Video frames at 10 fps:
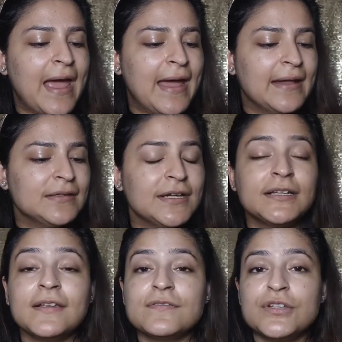and
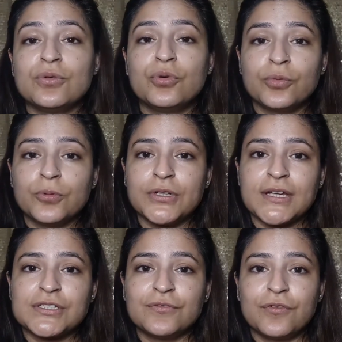it gives you good
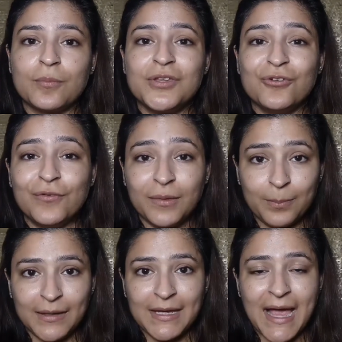protection from
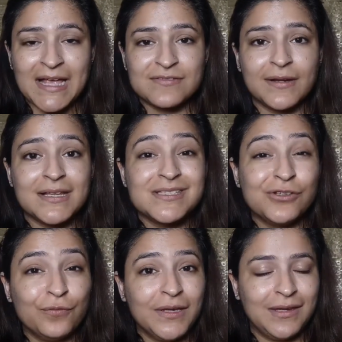UVB as well as
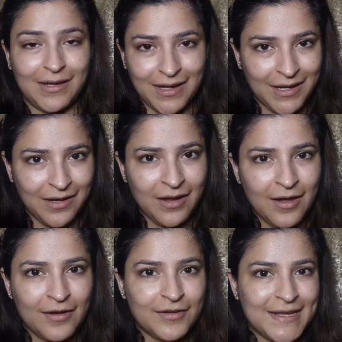UVA
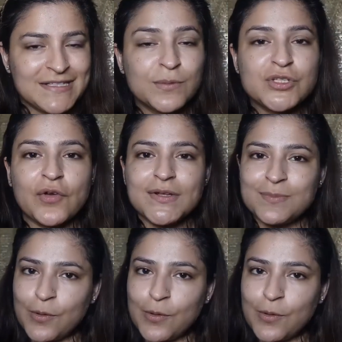rays, which are